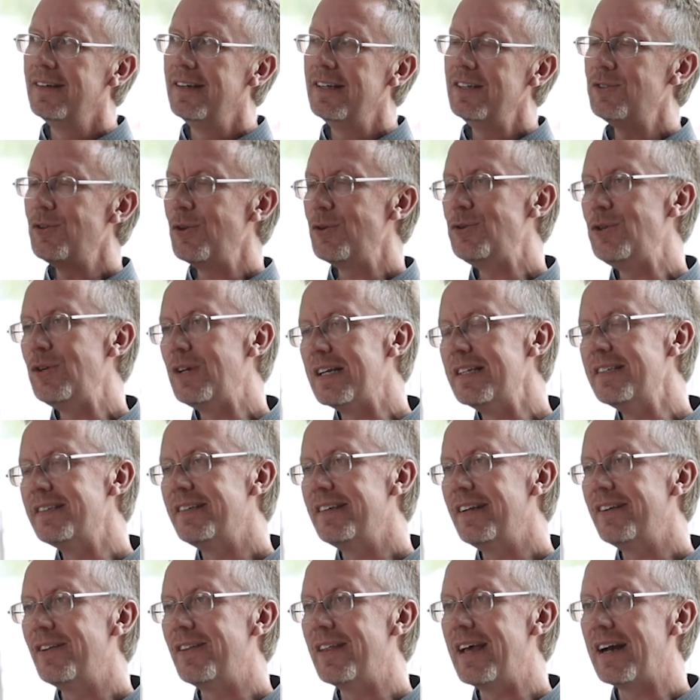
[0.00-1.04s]
And so as you
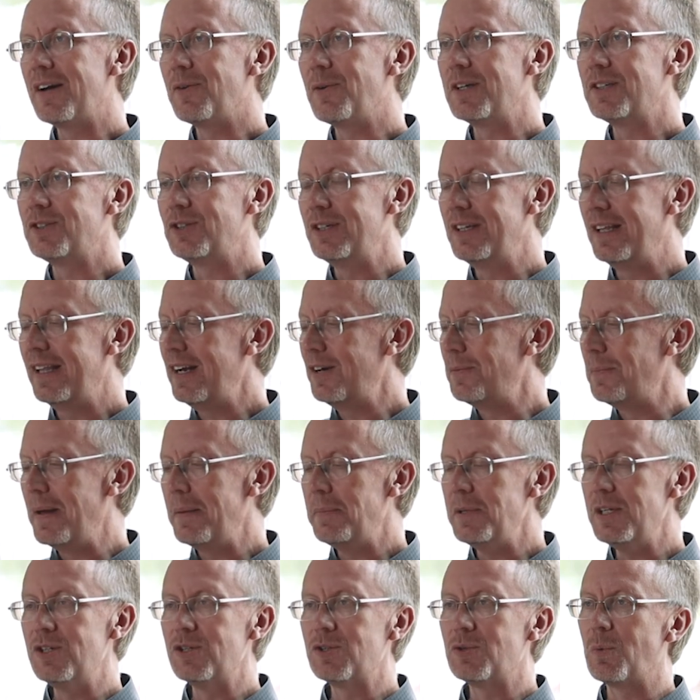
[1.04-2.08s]
consider that question later,
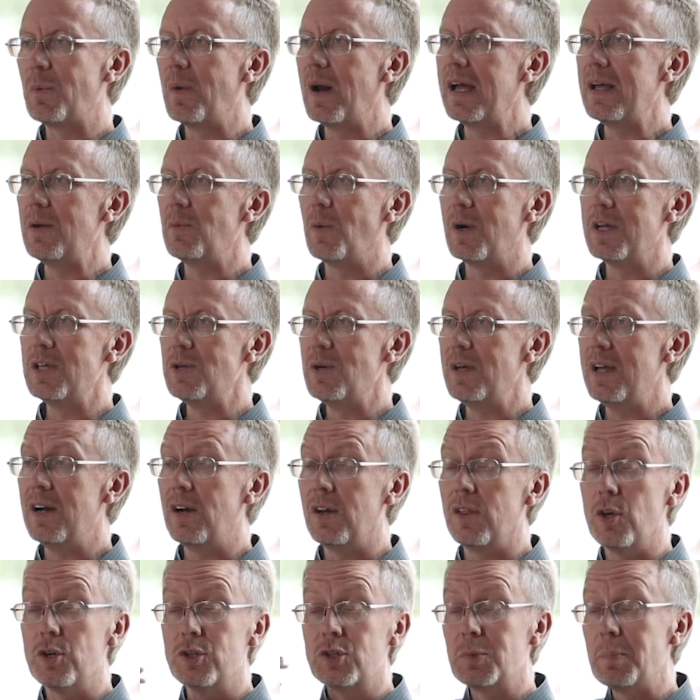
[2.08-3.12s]
maybe just write what you hear,
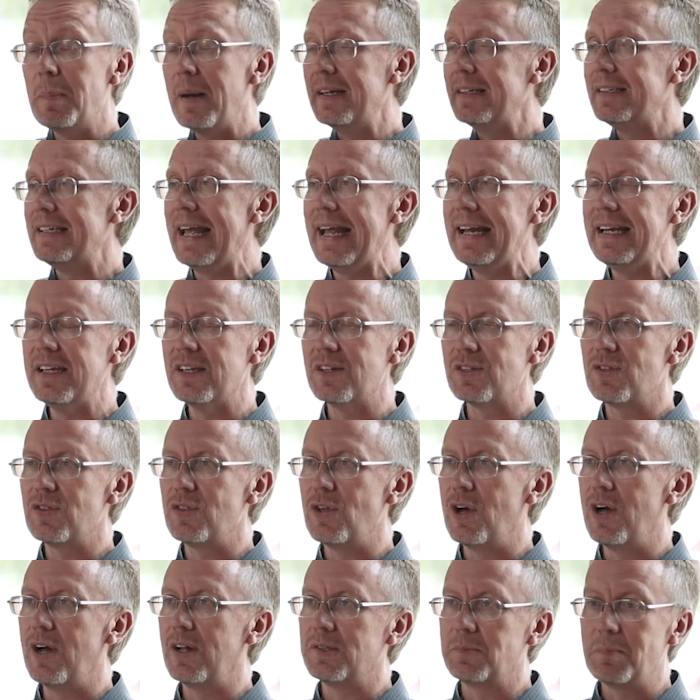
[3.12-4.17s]
those spontaneous
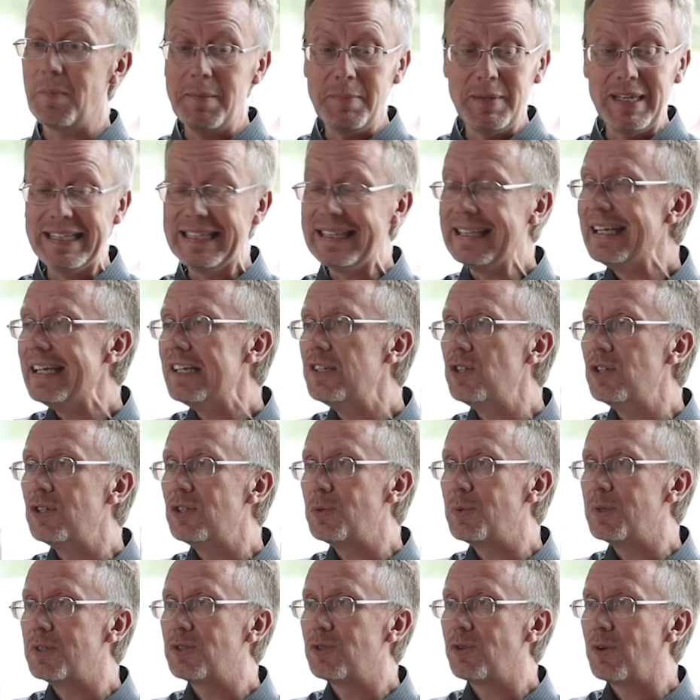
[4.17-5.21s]
thoughts. Maybe He leads you
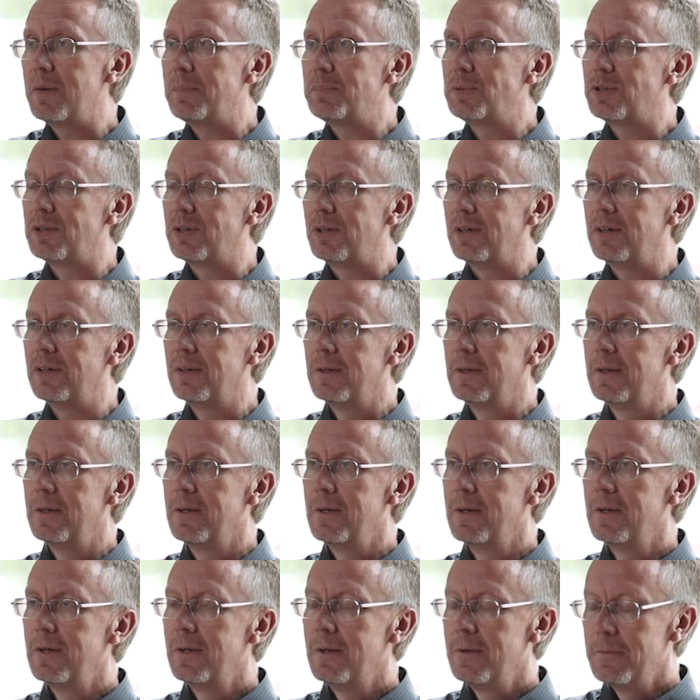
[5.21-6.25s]
to a scripture.
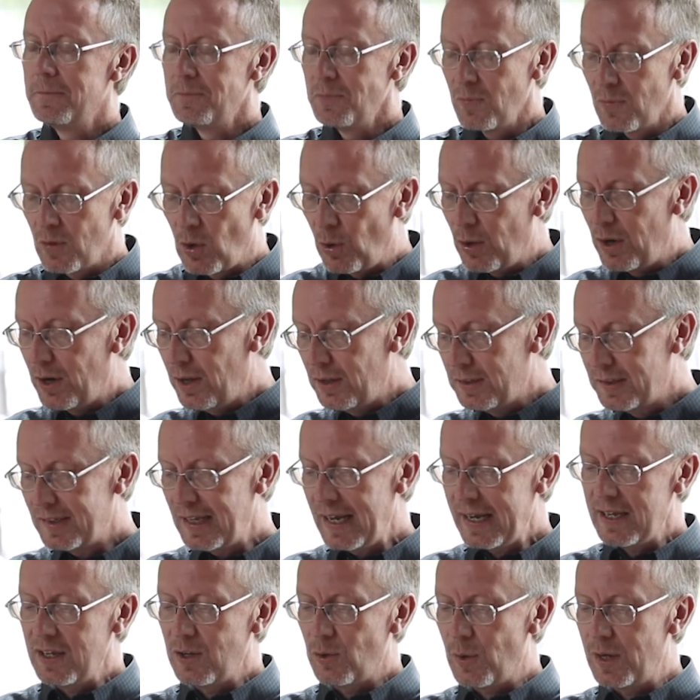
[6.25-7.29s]
Or a
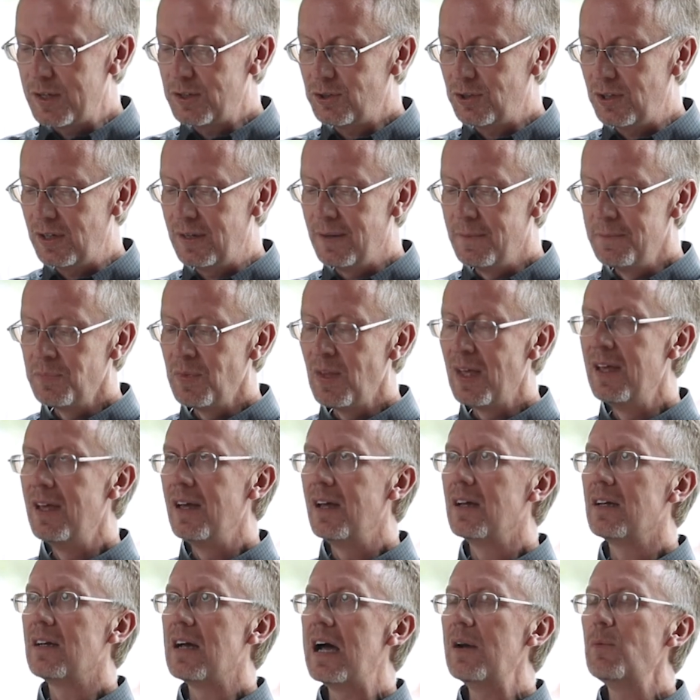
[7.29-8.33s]
second question,
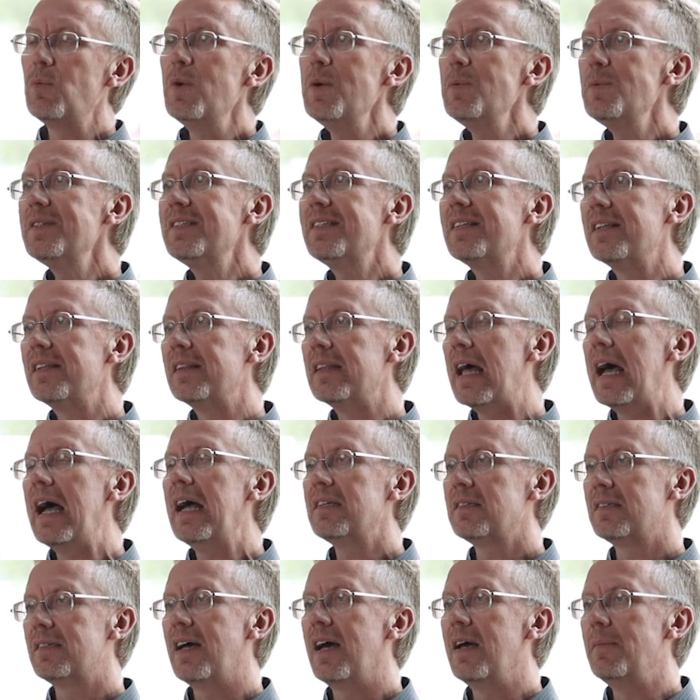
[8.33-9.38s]
God, when was the
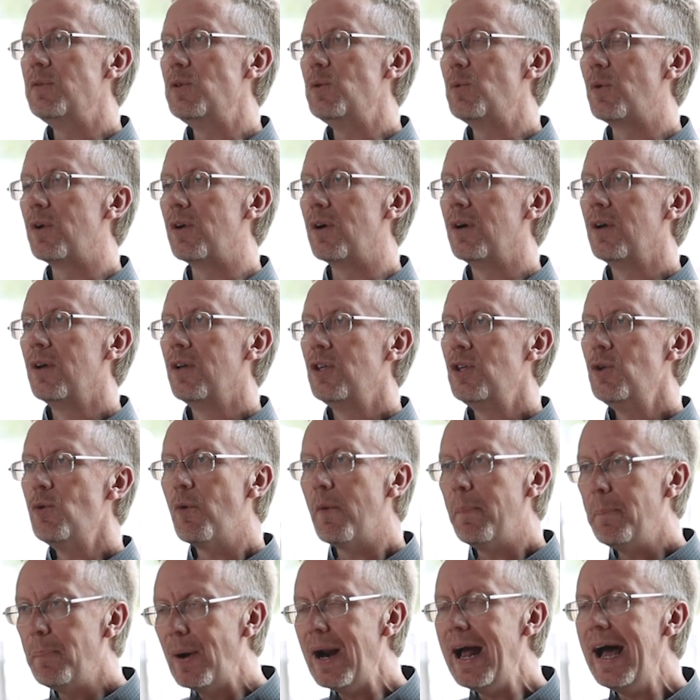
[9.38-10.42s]
last time you
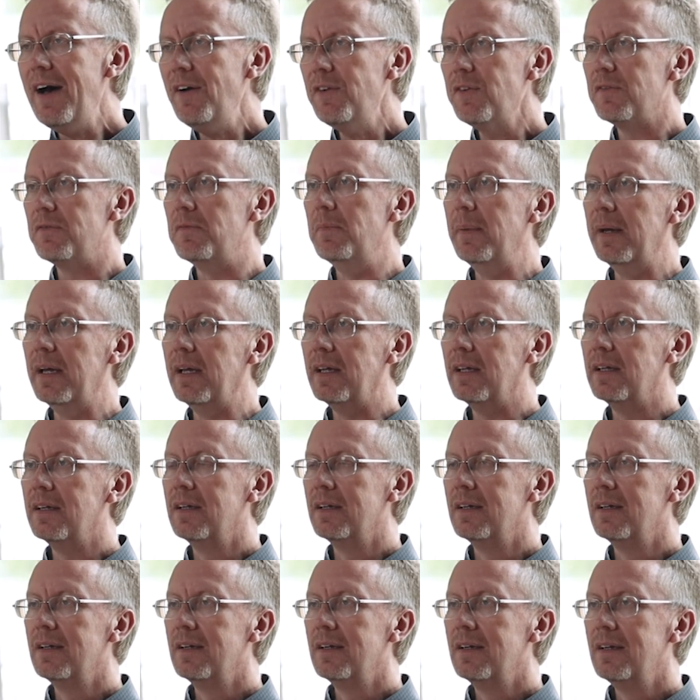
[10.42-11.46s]
were proud of me?
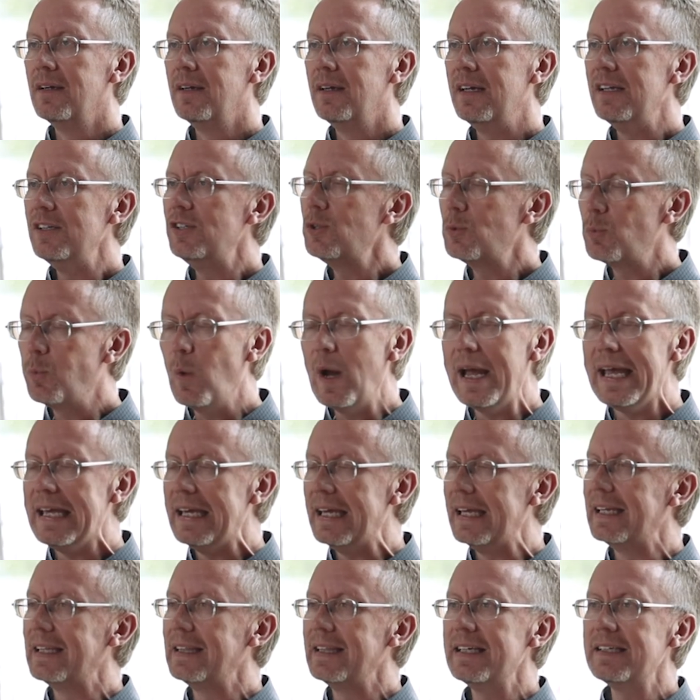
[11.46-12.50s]
And just
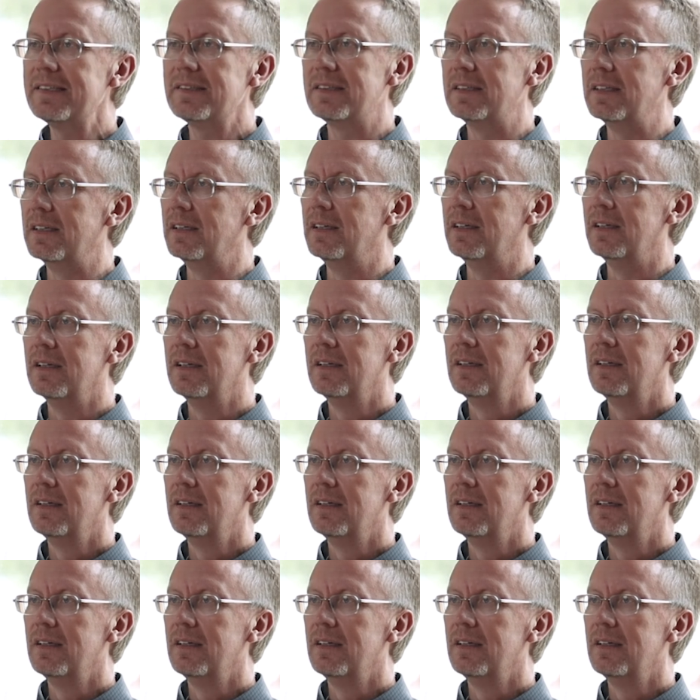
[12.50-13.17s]
wait and listen.